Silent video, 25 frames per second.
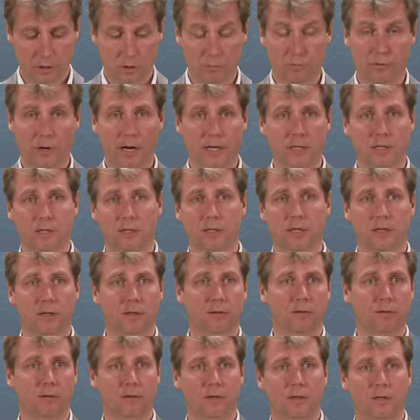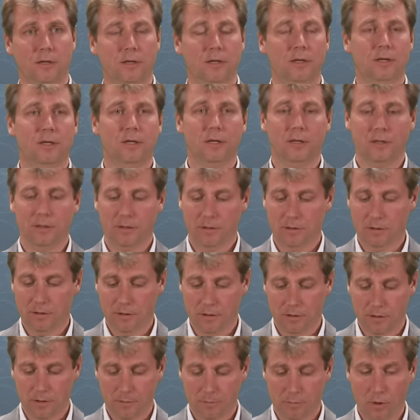Surprising that in
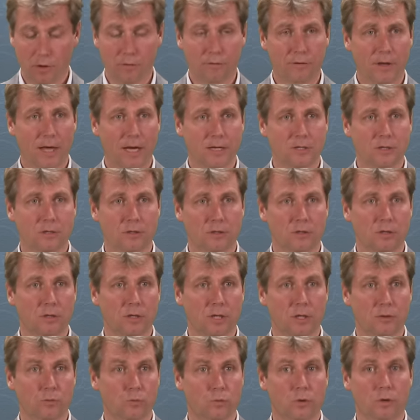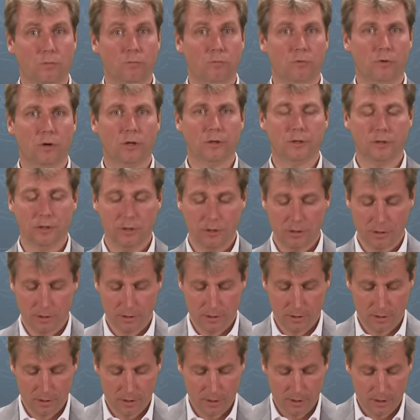both cases it were brothers.
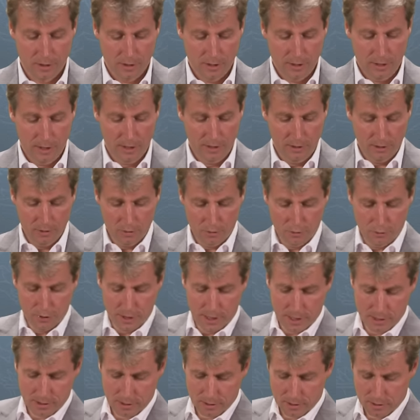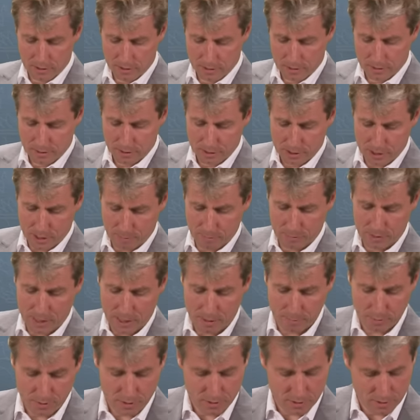In the old days,
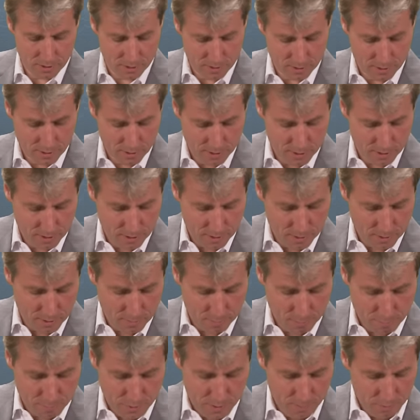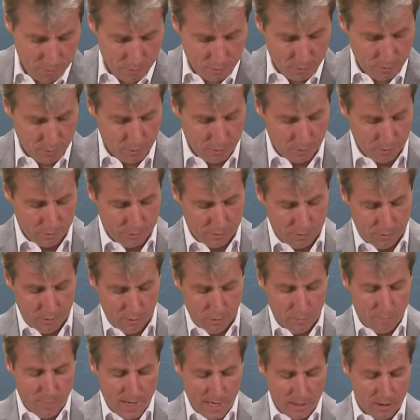sometimes people called
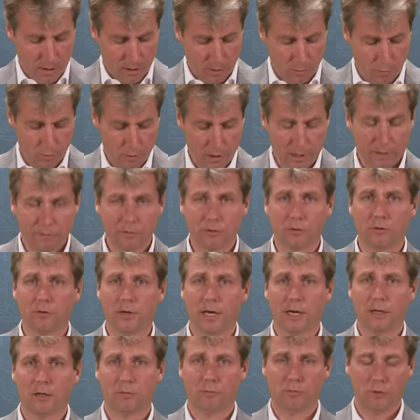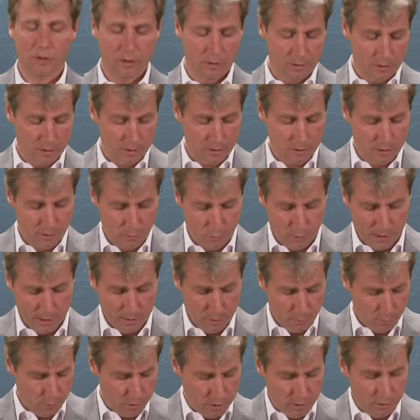two men that were living together brothers. Well,
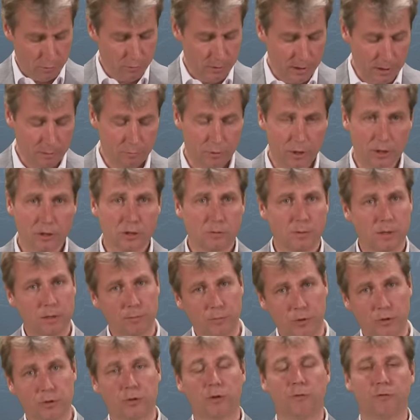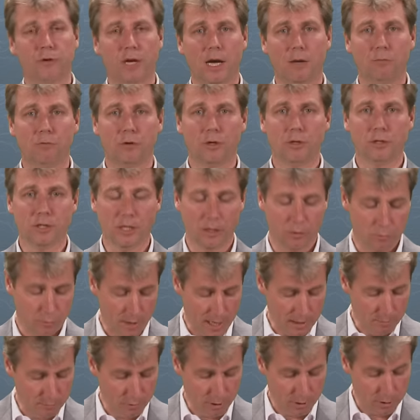they were not really brothers, but the Montgolfier brothers and the
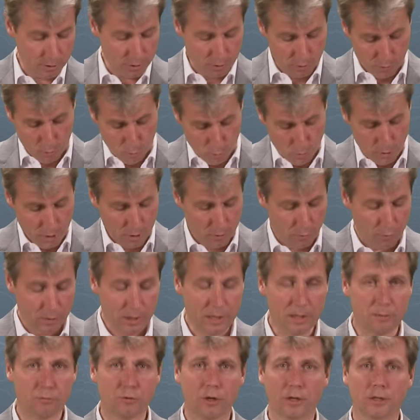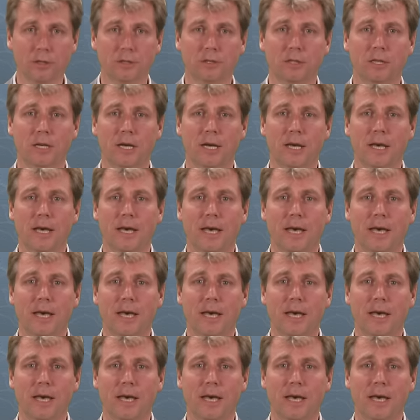Wright brothers were really brothers.